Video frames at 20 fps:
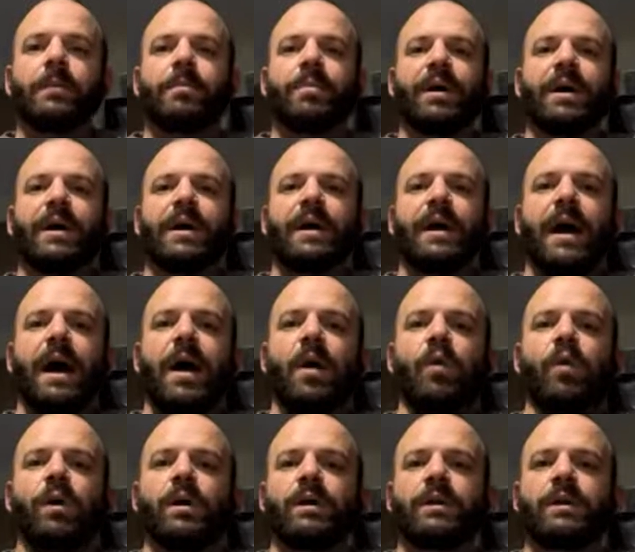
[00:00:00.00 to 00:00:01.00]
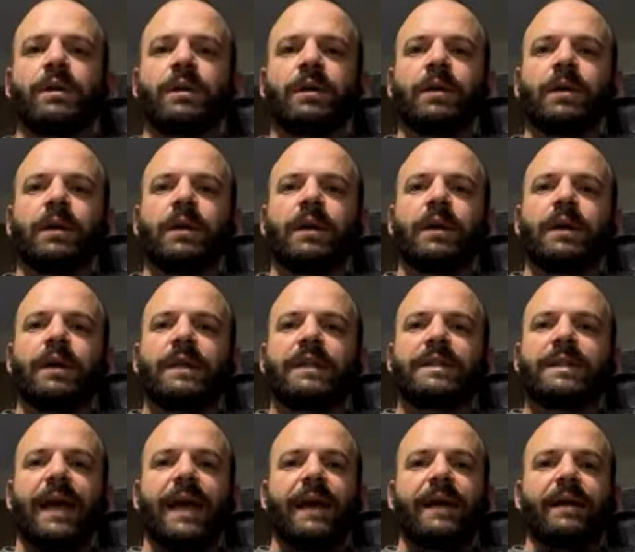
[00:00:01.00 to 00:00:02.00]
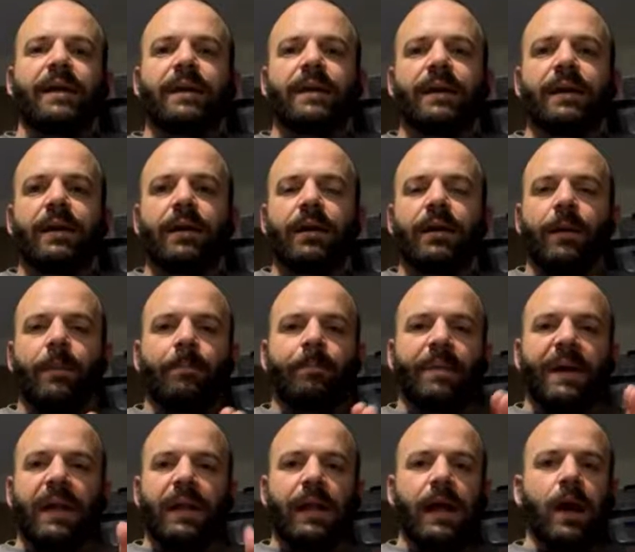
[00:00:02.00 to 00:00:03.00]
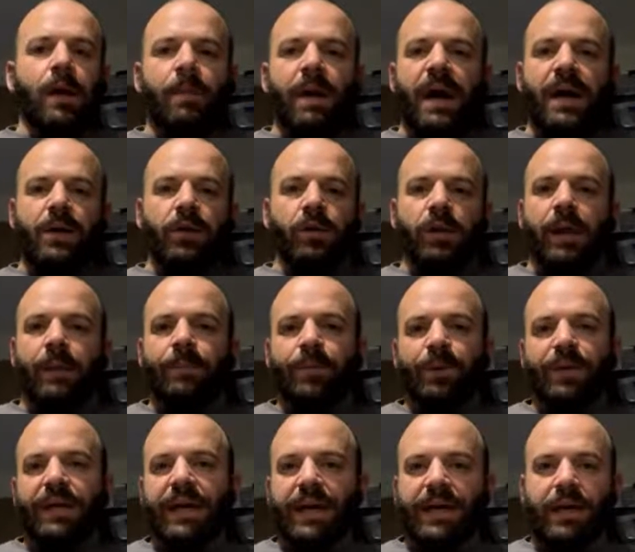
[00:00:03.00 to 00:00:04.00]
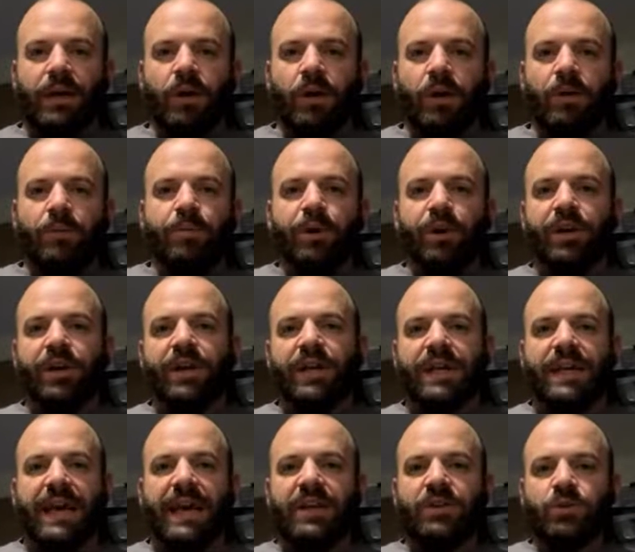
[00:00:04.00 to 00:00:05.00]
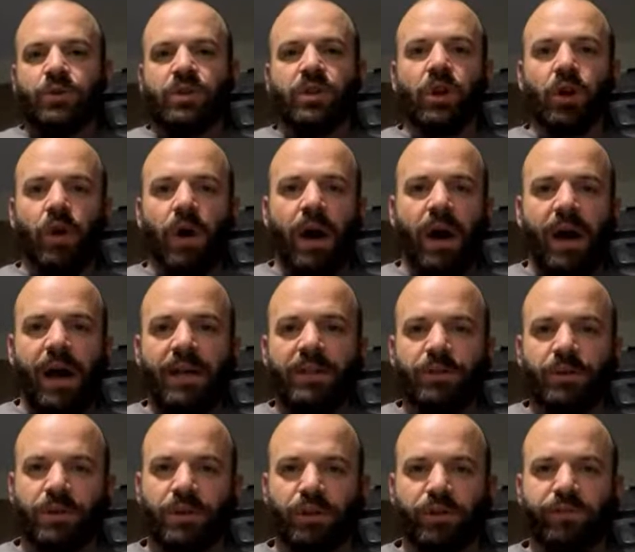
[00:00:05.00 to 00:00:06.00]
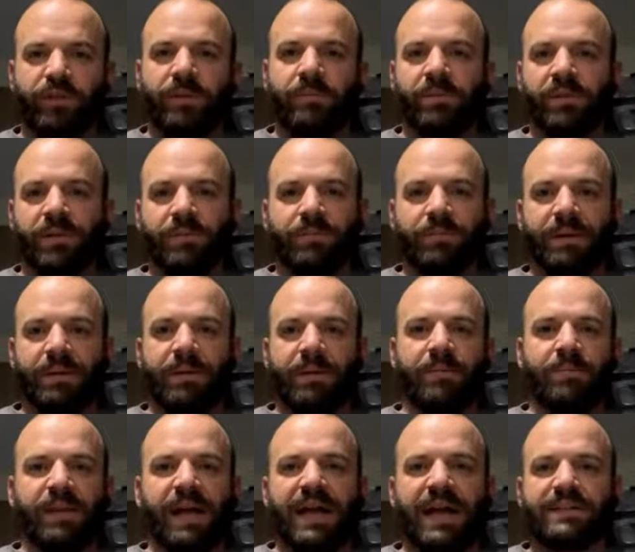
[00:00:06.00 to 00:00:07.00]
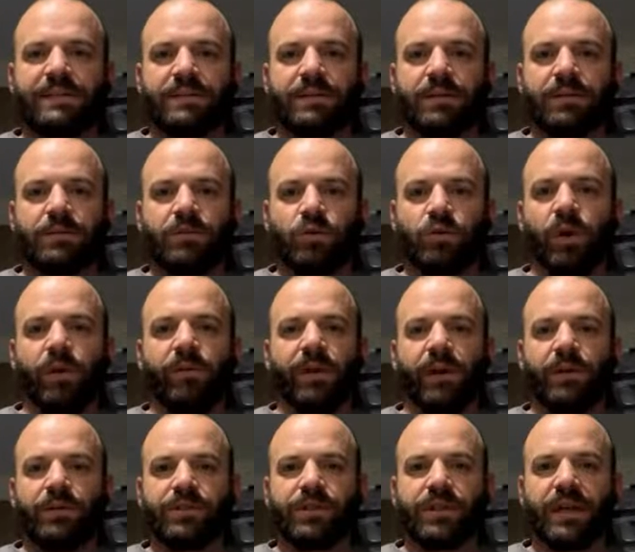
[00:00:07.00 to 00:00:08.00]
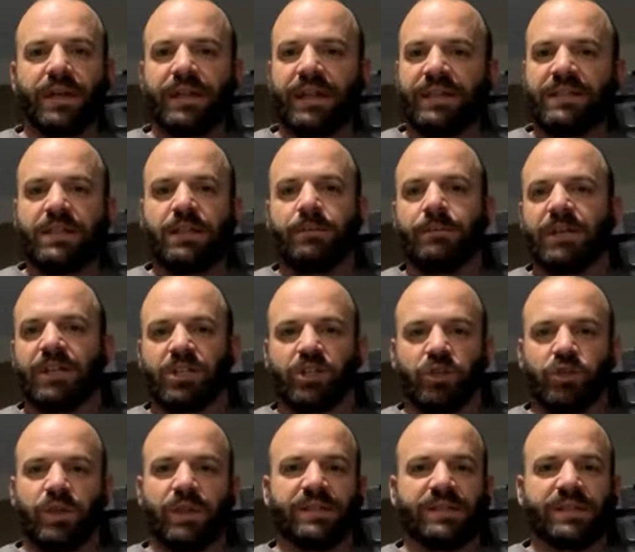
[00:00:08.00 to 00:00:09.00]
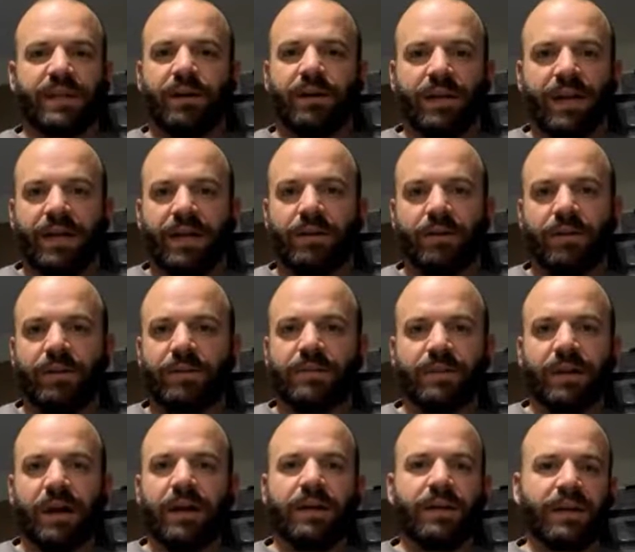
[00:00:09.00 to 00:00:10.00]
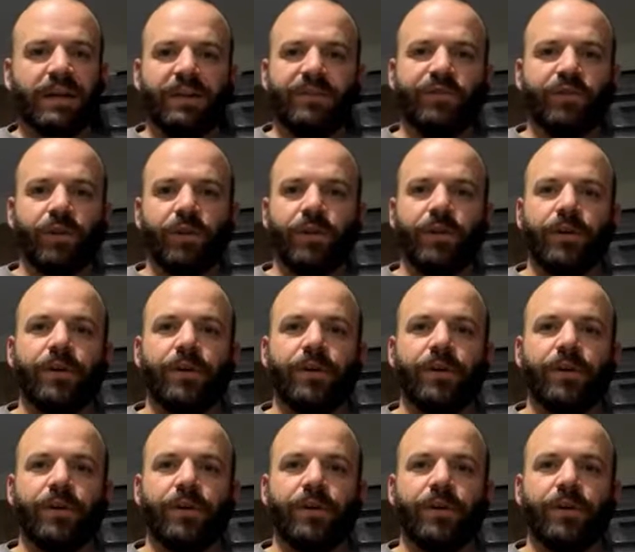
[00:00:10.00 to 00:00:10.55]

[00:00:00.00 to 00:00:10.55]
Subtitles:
But I wouldn't take a Bell albino leopard gecko and put it in no hides with UV blasting 12 hours a day. That's going to be a stressed out gecko that's not going to eat.